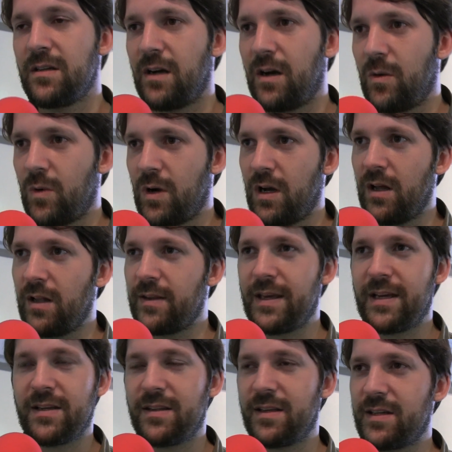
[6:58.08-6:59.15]
Oh well,
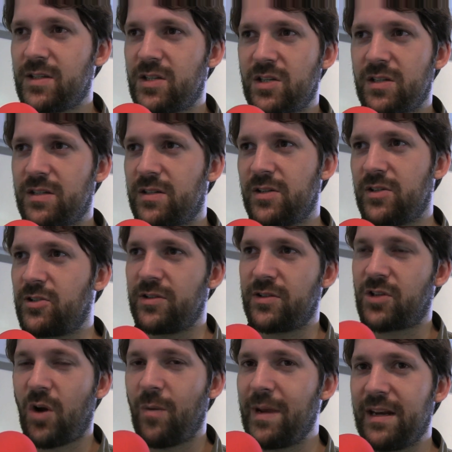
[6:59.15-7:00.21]
there's
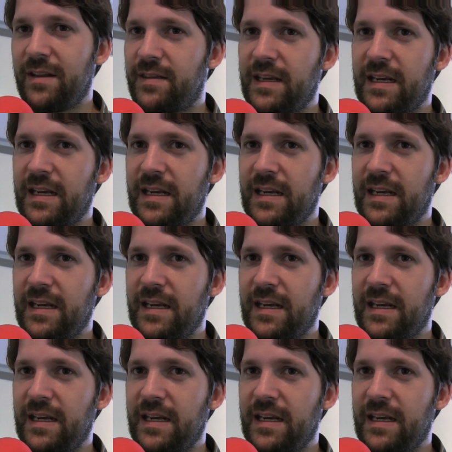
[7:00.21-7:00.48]
so many